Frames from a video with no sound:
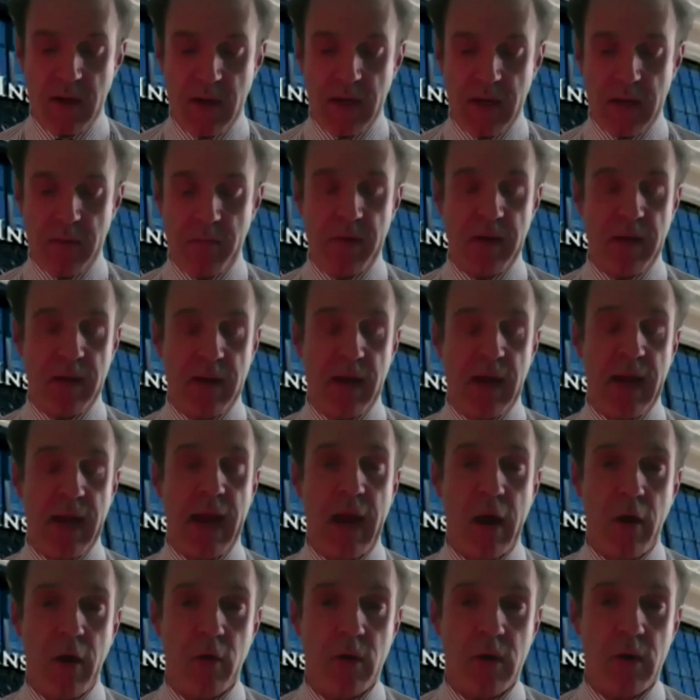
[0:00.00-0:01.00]

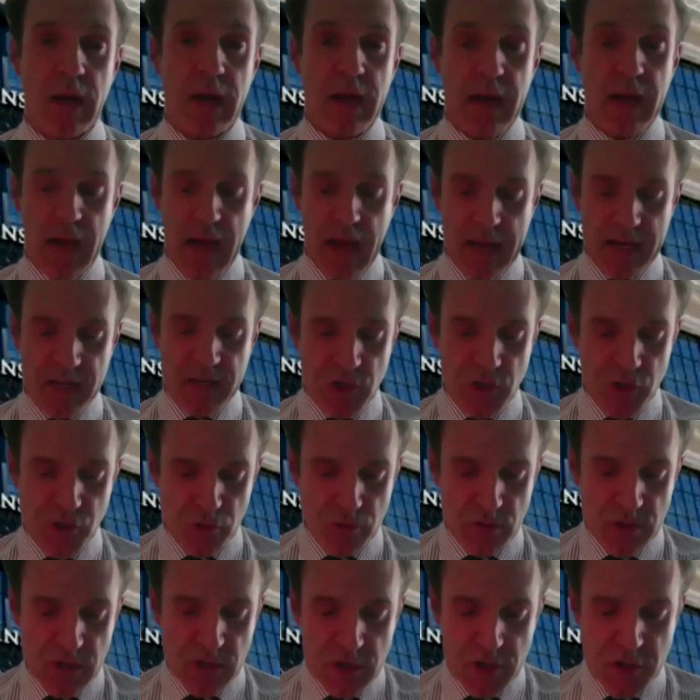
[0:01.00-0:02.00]
inherently
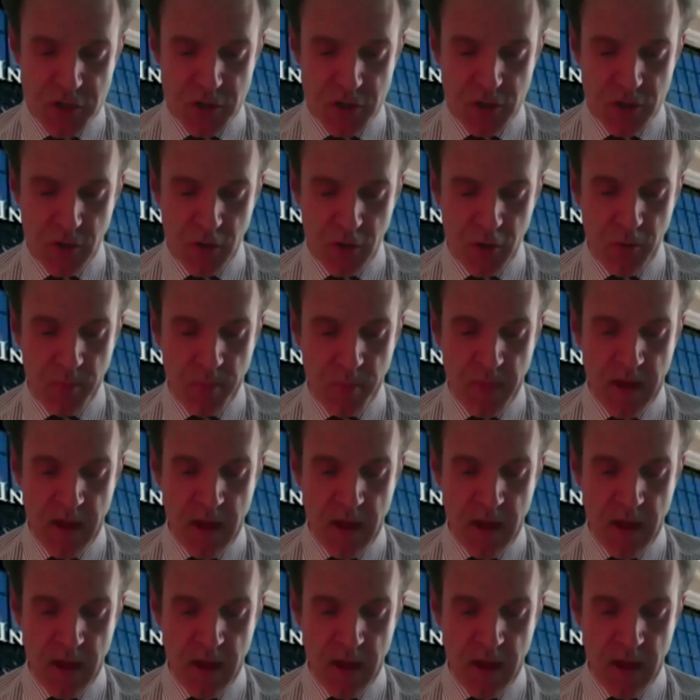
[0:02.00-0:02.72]
anti-traditional,